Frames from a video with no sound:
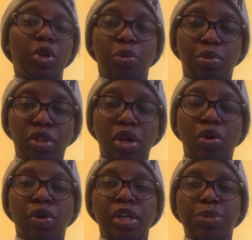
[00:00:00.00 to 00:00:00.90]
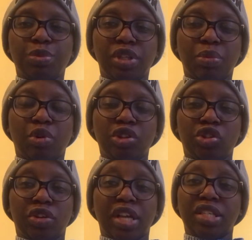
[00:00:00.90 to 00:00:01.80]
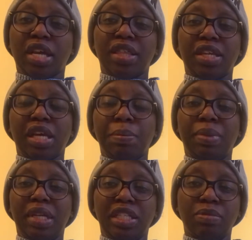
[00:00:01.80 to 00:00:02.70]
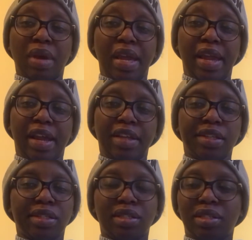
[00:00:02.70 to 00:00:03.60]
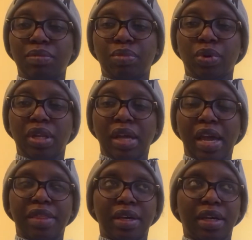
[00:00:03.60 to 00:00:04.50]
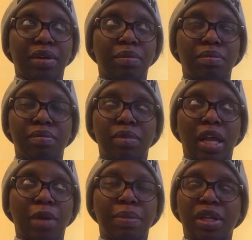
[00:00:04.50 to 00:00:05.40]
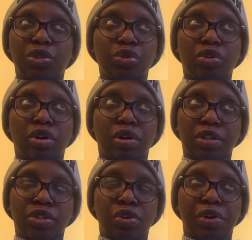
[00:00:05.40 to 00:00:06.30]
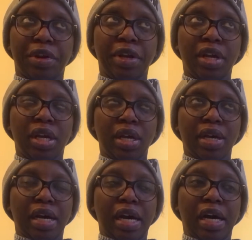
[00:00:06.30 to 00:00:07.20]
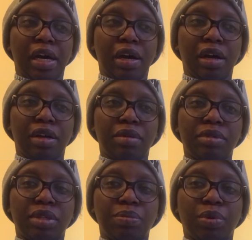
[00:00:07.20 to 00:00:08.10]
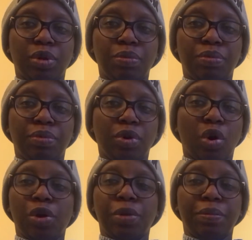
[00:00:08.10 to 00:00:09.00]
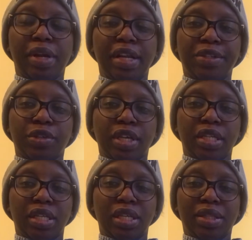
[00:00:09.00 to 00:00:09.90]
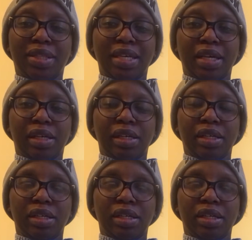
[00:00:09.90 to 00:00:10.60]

put the oils, put the moisturizer, and then I plait my hair, just simple, either like bantu knots, or simple corn braids, so that the